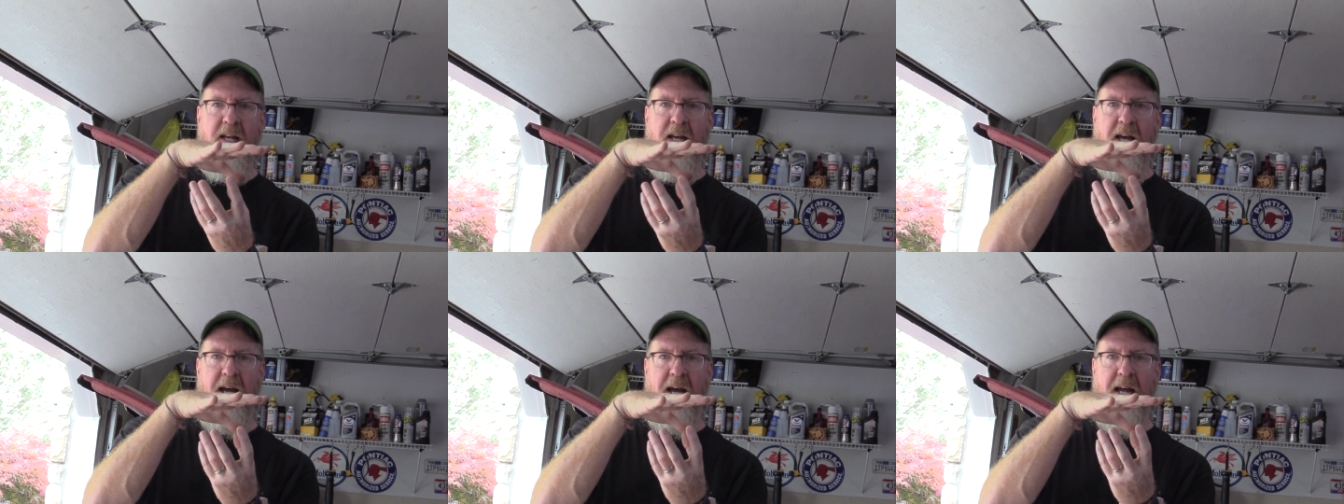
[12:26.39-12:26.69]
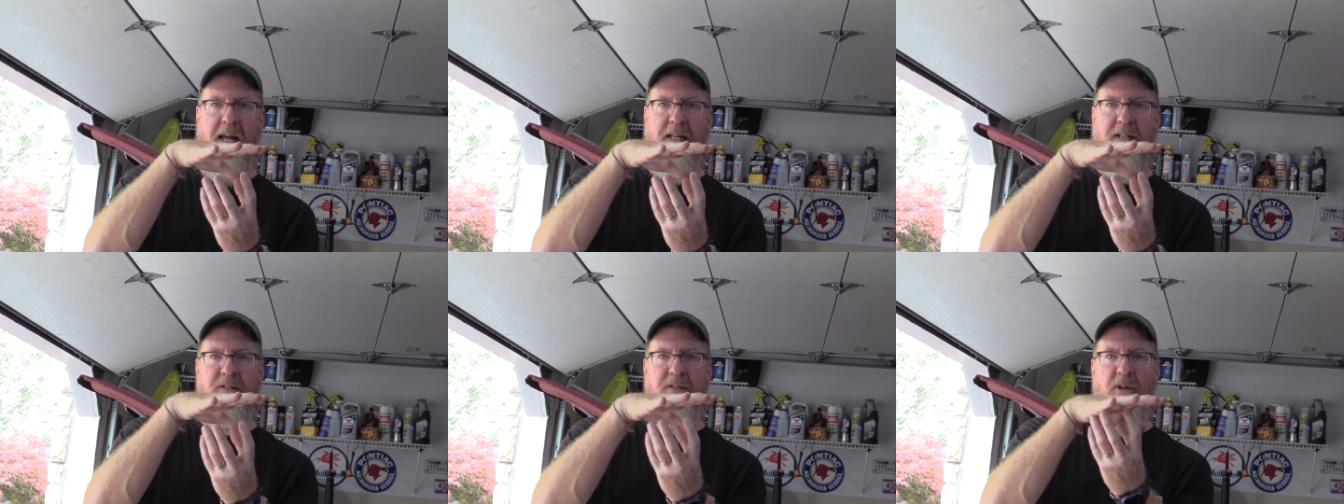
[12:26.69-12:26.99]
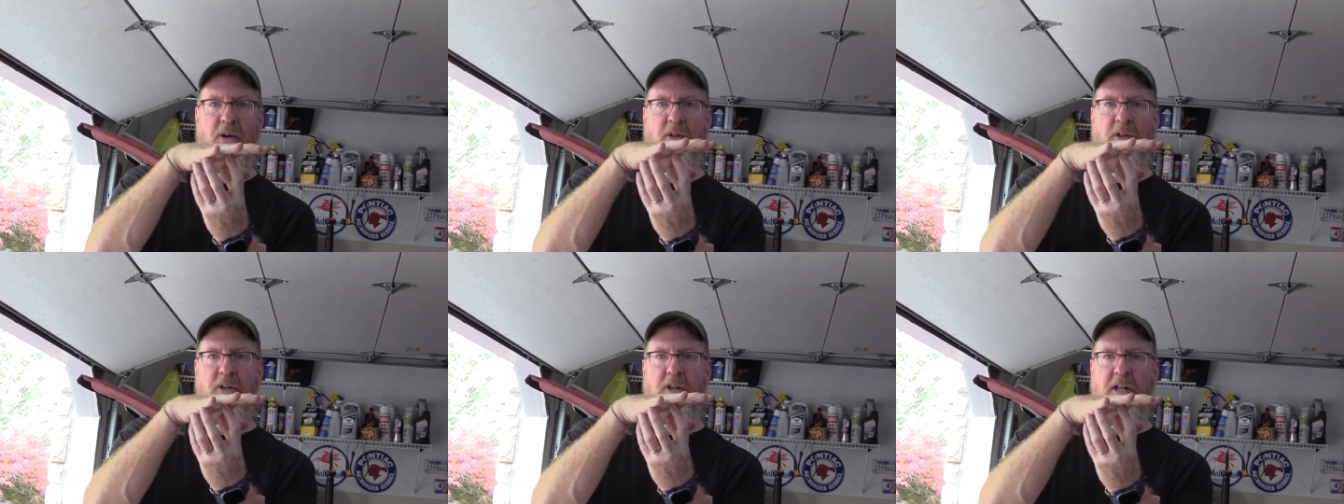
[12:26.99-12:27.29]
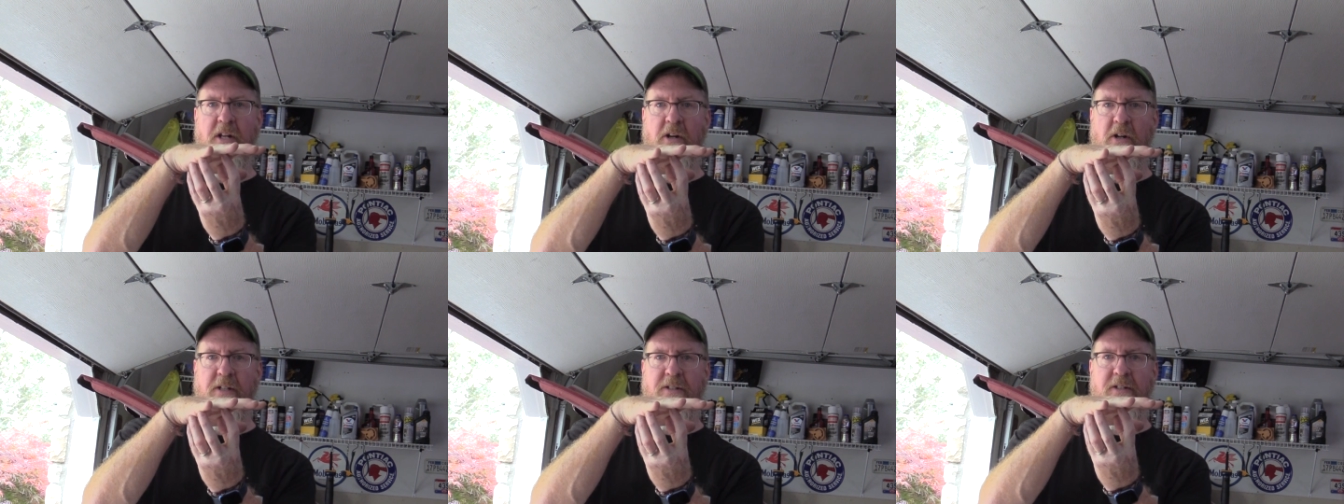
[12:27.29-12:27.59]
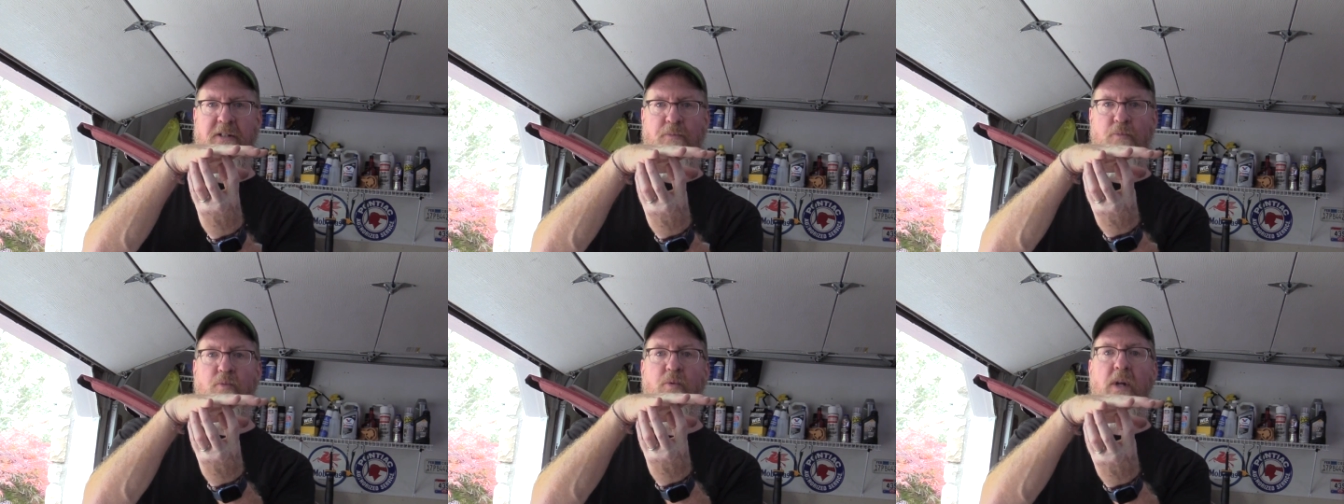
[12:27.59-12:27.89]
And so, the, you know,
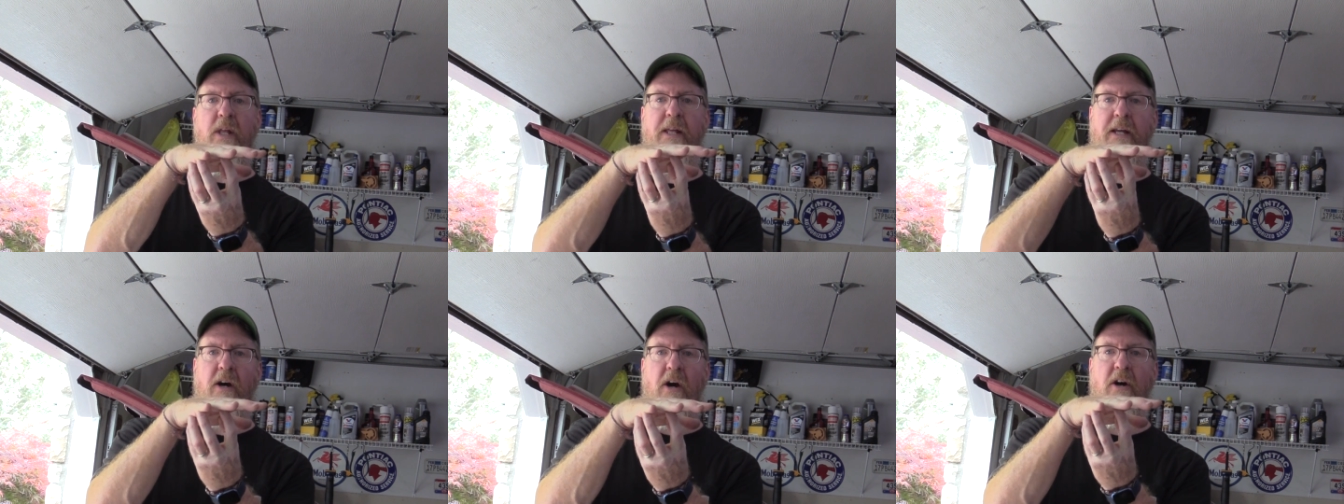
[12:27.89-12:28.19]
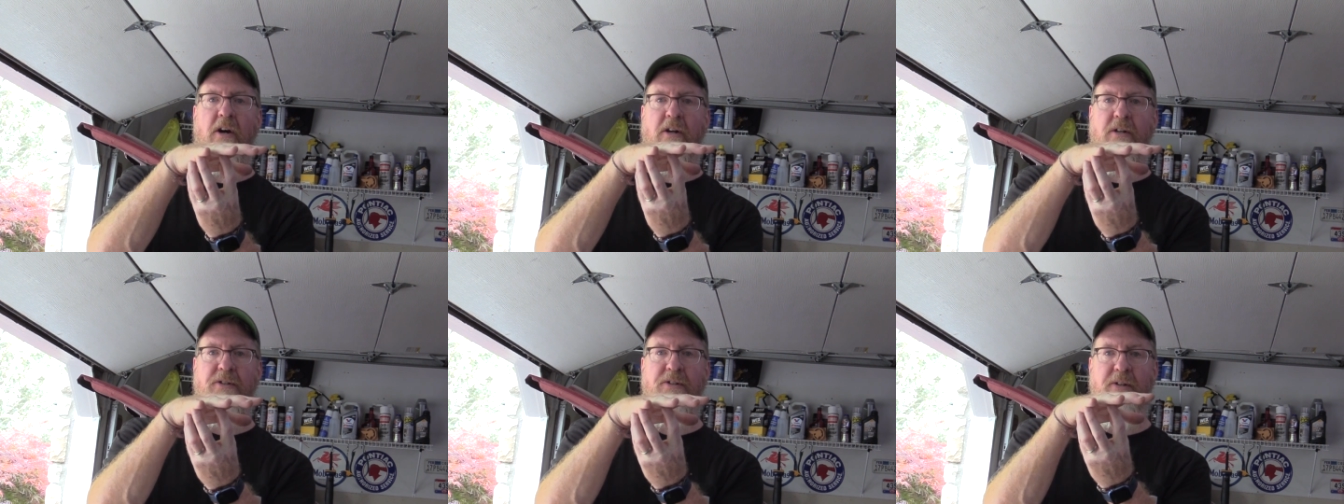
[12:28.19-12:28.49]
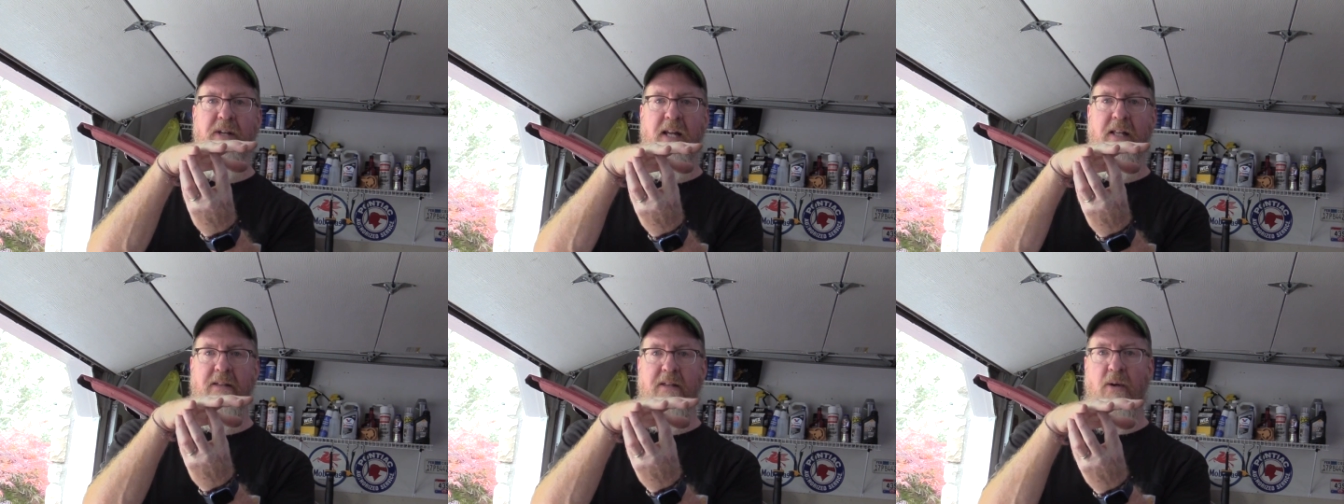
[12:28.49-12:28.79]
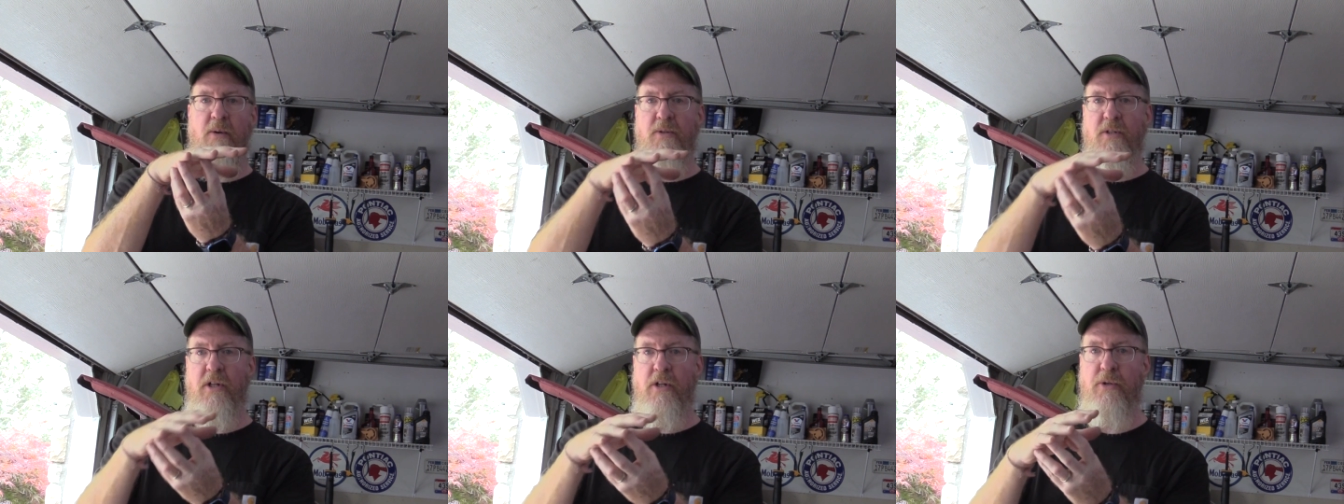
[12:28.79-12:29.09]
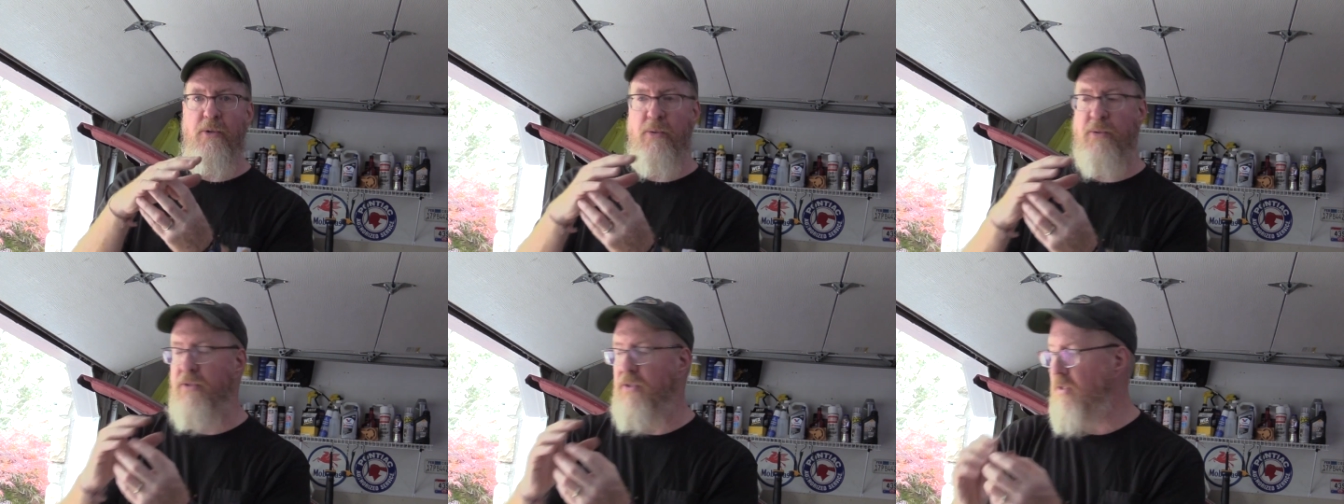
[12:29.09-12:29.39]
it's really hard to get those
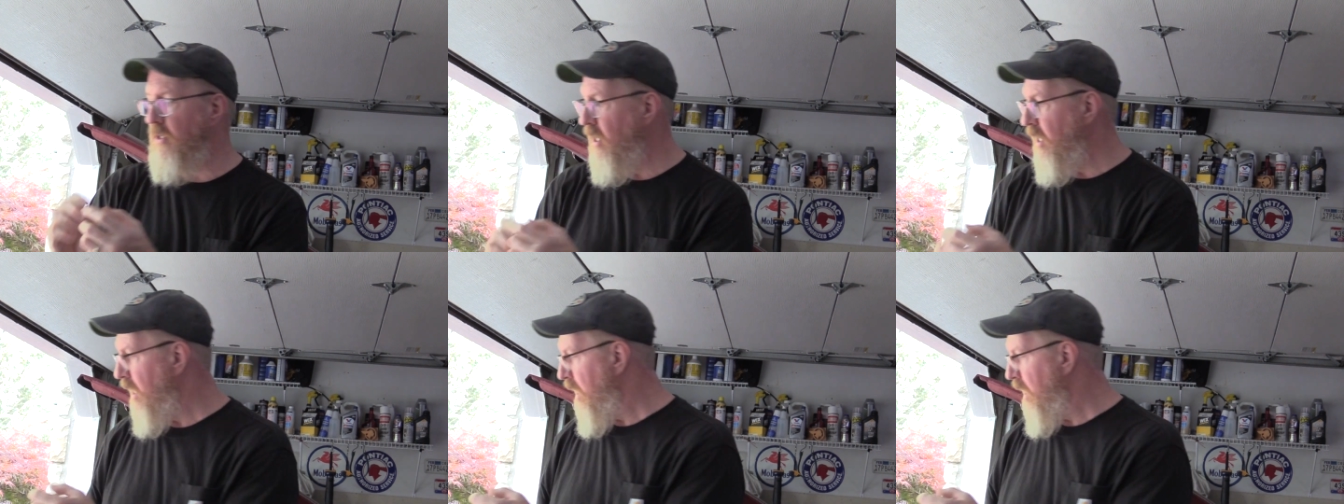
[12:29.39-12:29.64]
loose.